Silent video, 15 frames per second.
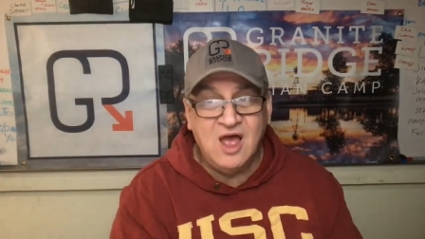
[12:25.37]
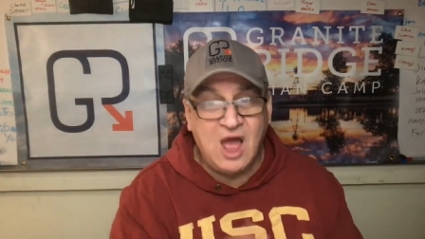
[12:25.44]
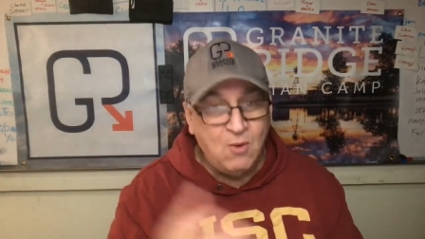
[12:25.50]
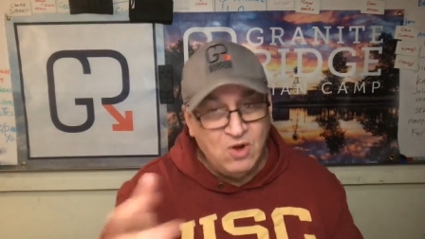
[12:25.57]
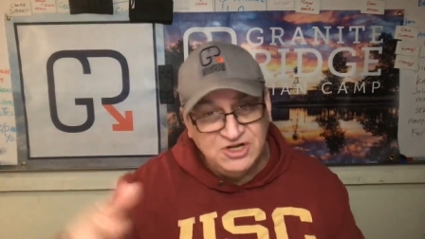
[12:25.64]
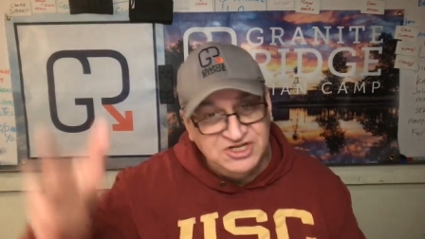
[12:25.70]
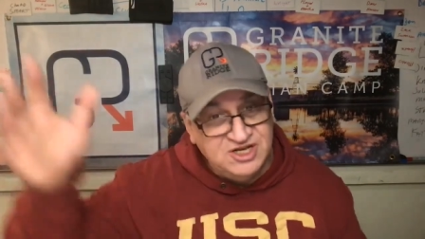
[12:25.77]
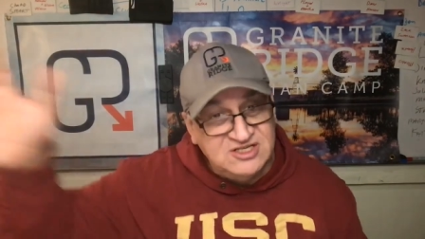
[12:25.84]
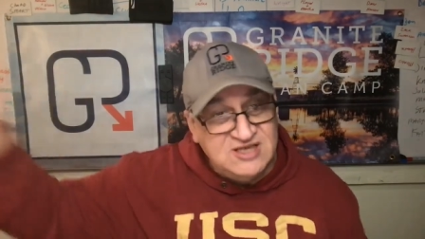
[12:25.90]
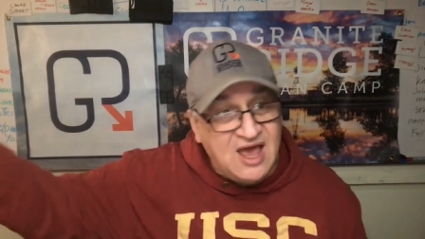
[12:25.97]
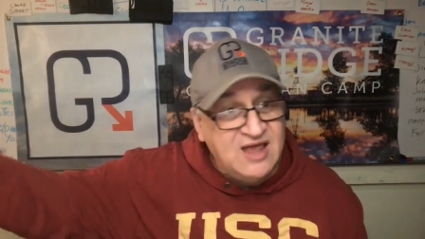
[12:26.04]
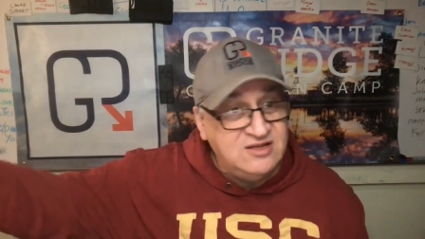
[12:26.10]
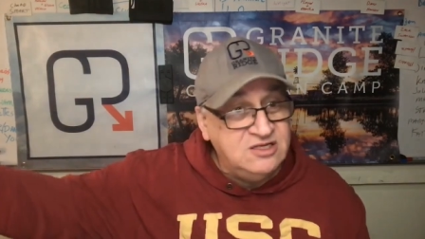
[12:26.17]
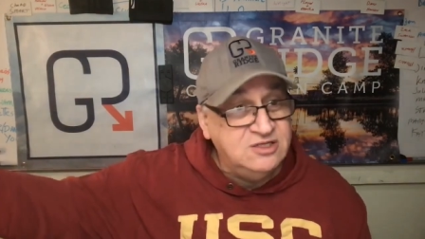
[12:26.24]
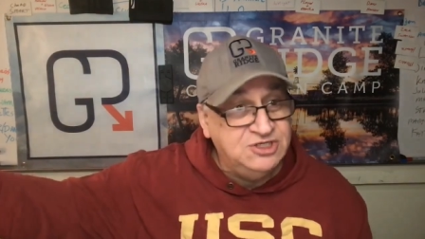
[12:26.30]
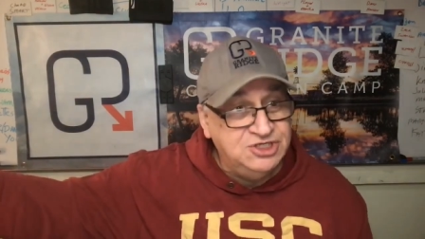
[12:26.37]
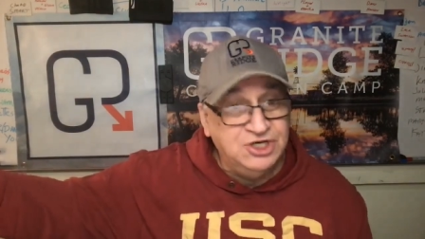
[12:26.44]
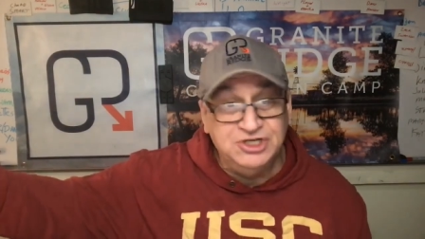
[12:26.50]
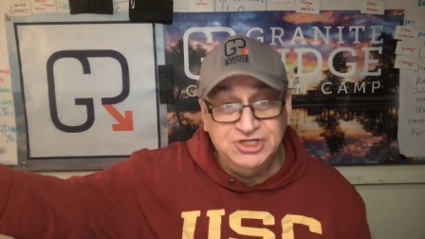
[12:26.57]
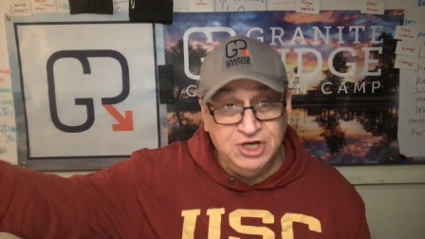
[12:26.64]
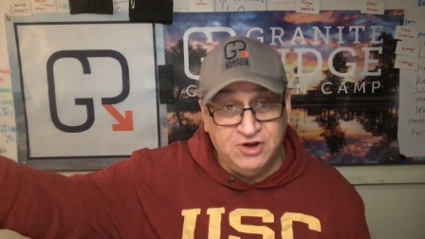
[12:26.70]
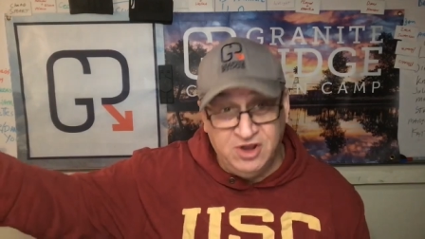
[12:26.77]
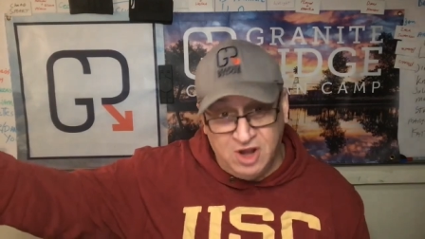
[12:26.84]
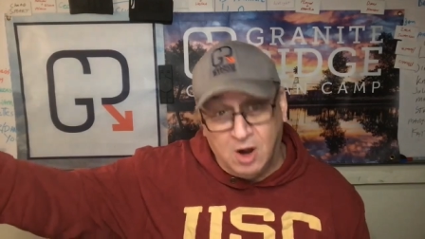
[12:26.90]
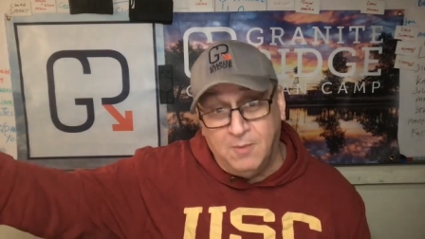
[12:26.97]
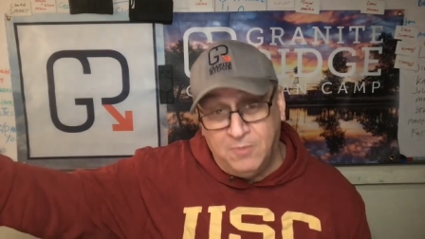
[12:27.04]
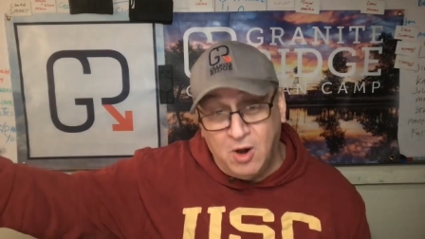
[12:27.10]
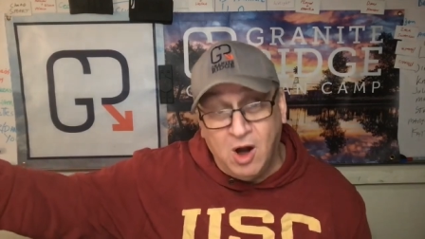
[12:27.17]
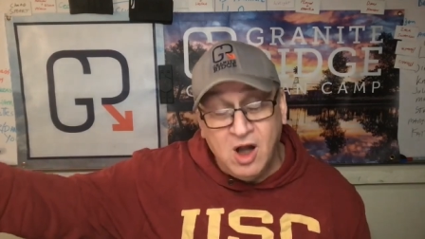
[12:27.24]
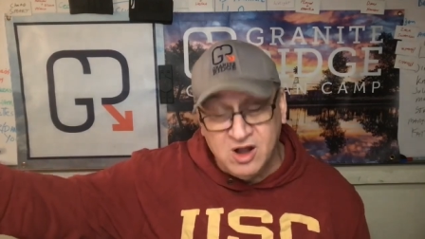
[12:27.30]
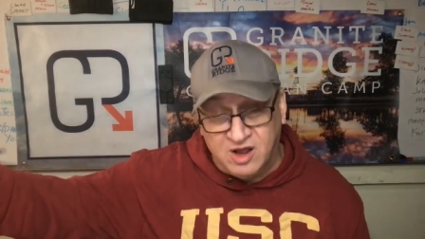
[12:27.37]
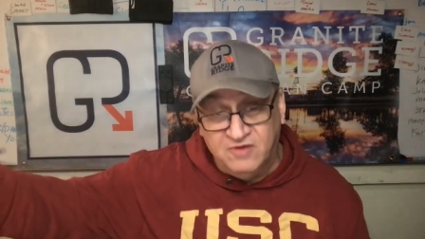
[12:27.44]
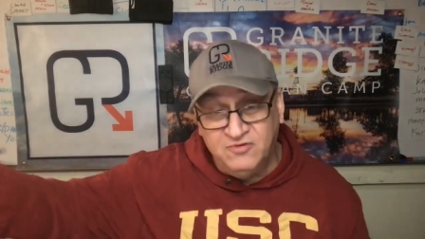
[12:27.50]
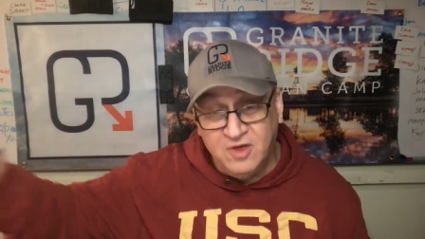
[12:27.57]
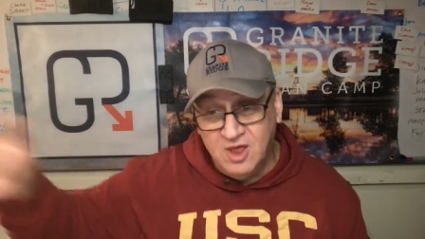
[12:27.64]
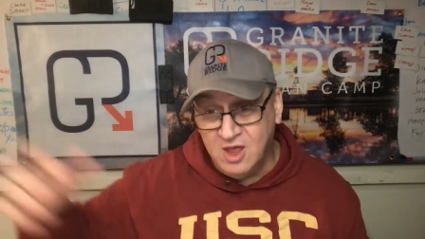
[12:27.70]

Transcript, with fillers: I want you to tithe to the church you're a part of.